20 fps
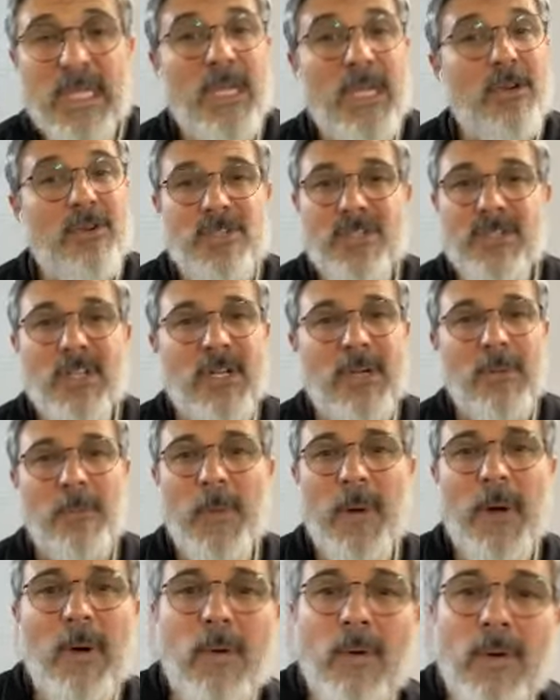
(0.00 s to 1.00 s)
Carries a lot of
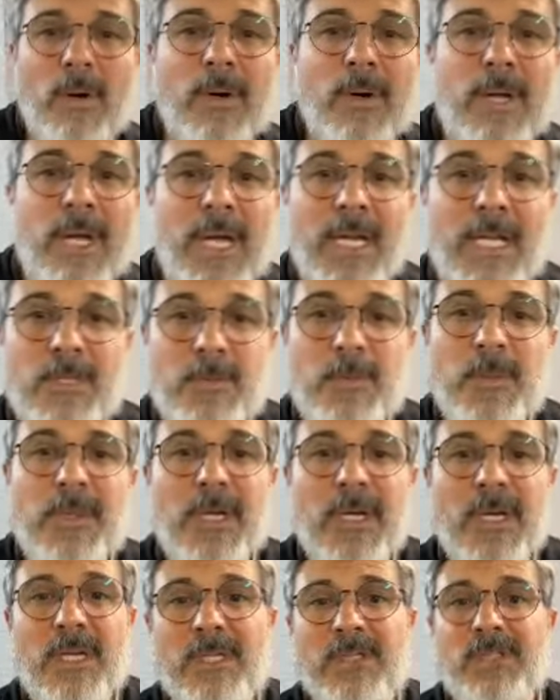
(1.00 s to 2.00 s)
power, and it's
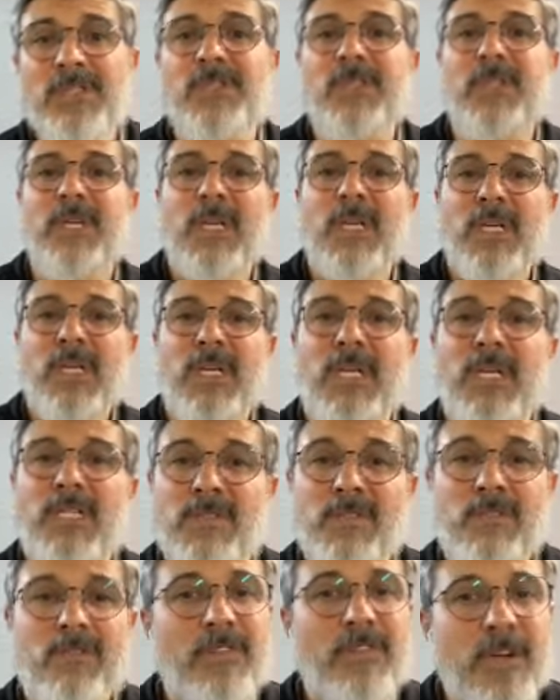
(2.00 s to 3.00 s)
because he
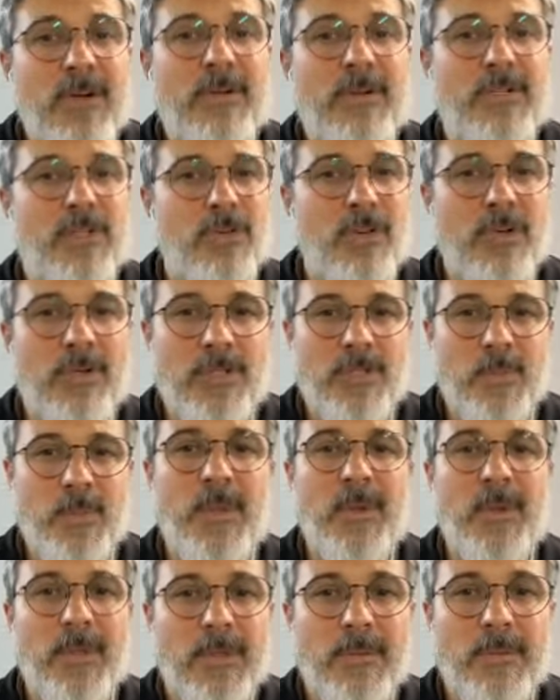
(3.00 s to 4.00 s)
has a very strong
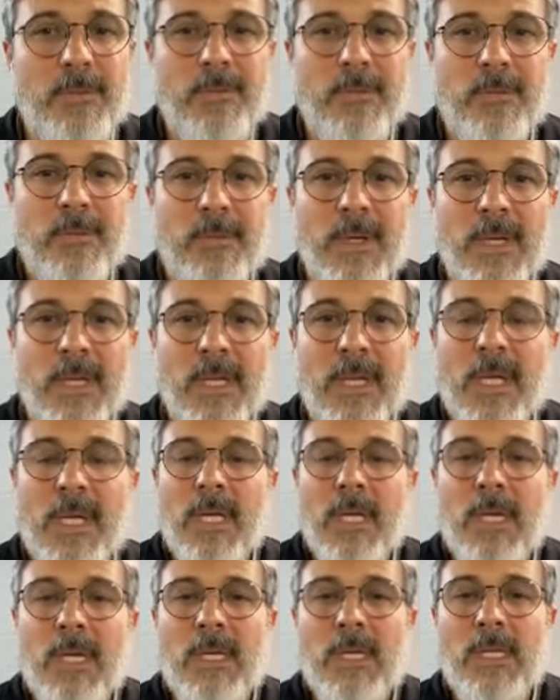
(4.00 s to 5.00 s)
spirit, right?
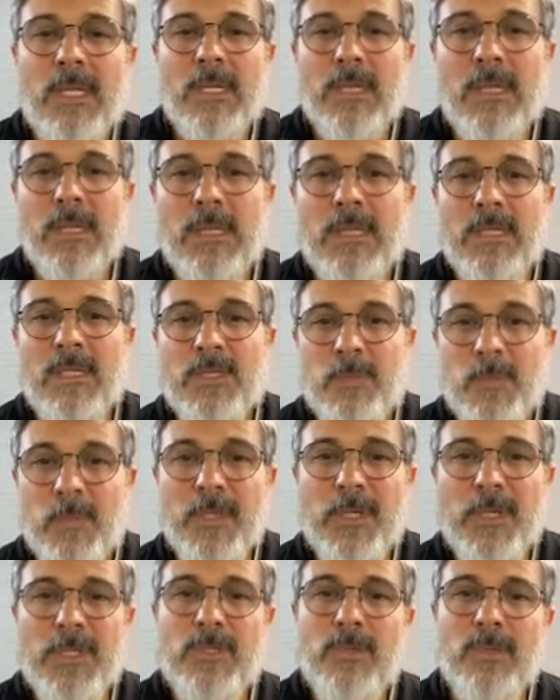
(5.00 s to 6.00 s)
The
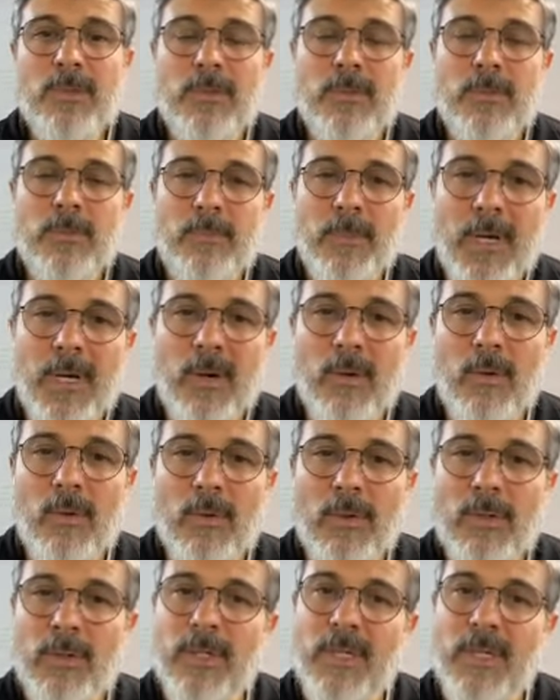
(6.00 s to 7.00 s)
spiritual
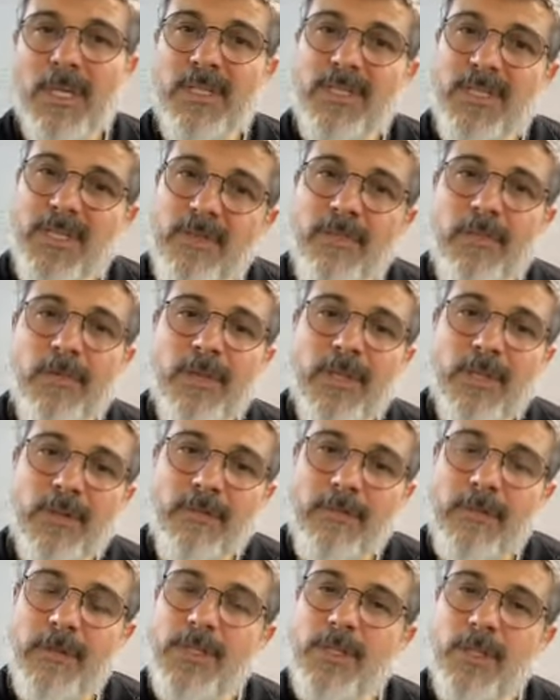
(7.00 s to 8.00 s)
power is different than
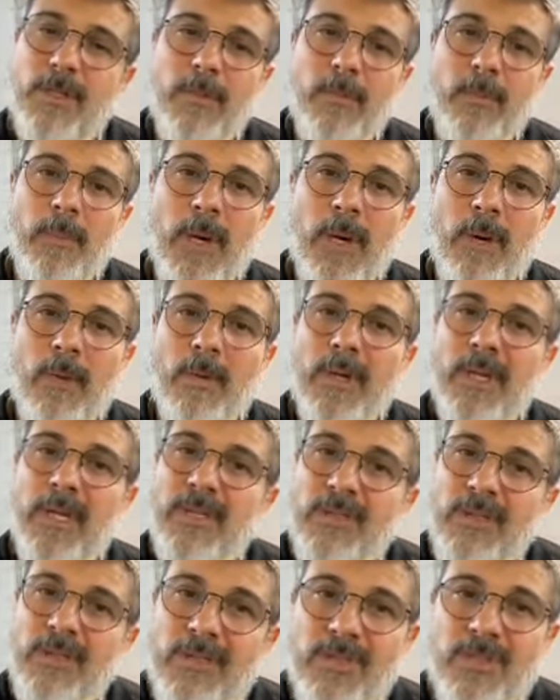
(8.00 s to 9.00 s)
physical power.
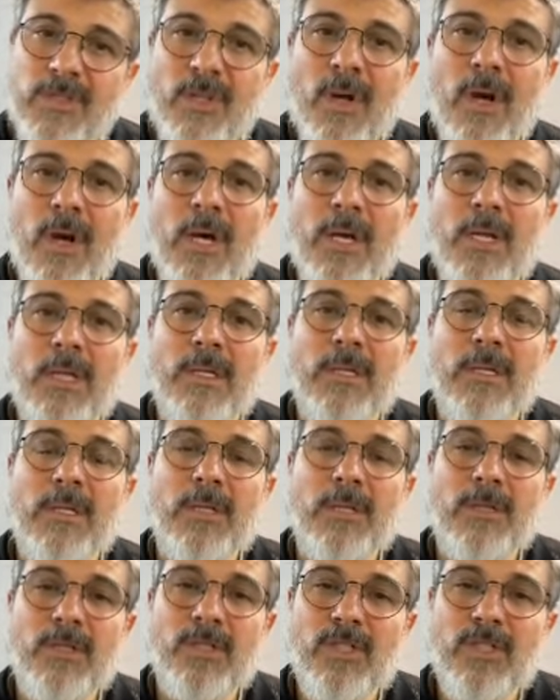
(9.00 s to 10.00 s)
It does not
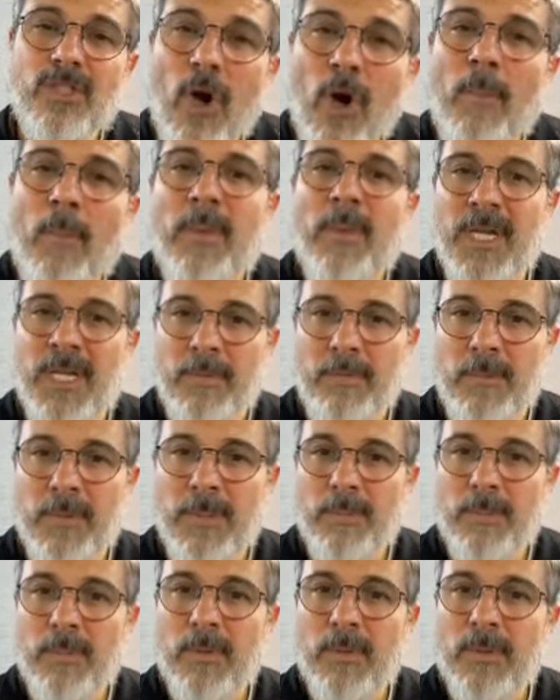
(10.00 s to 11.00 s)
dominate
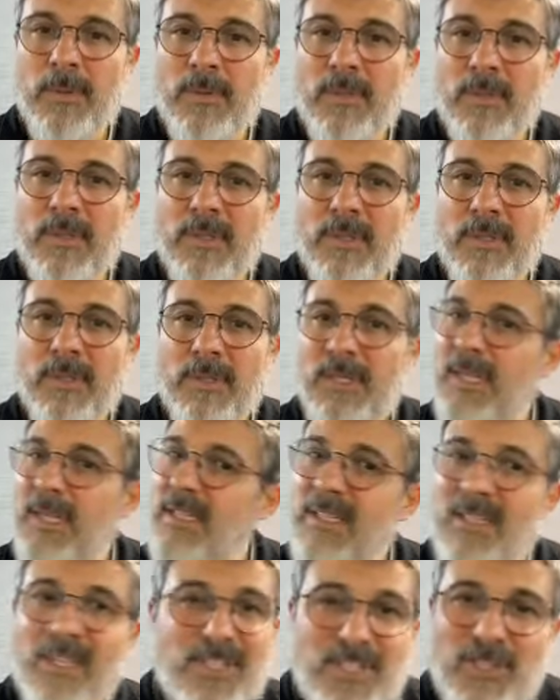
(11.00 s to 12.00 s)
people.
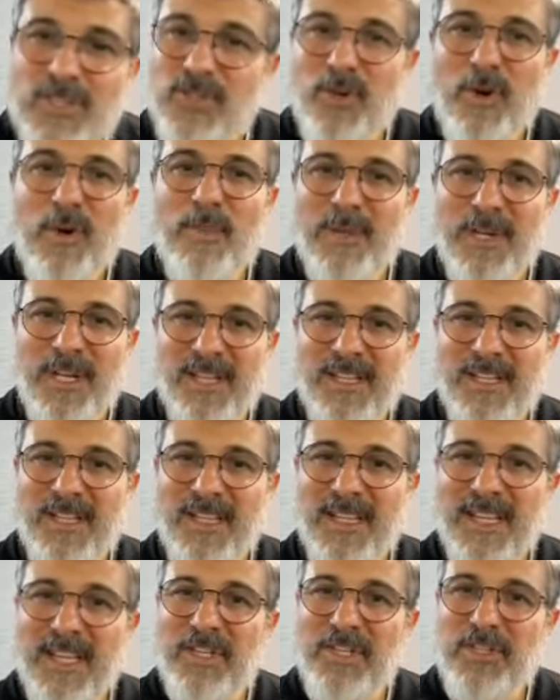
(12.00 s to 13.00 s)
It doesn't dominate.
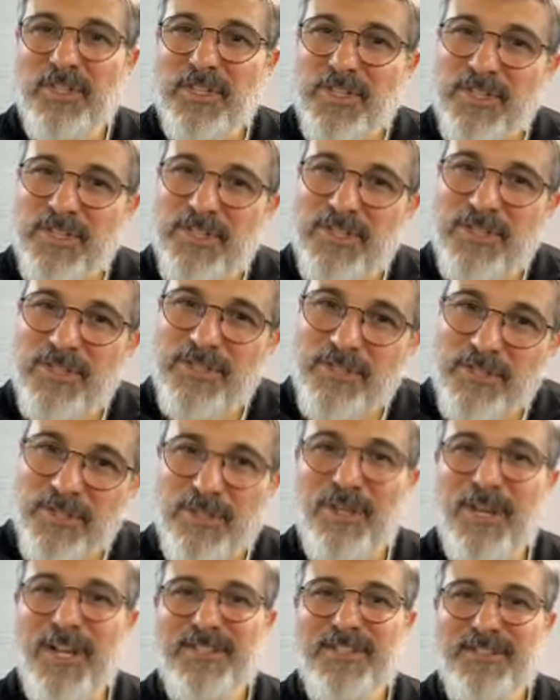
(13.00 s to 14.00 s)
It just
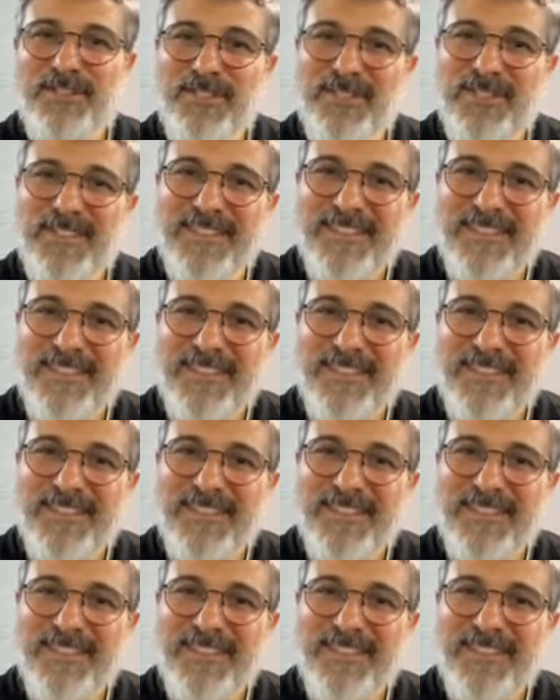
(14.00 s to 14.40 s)
suggests,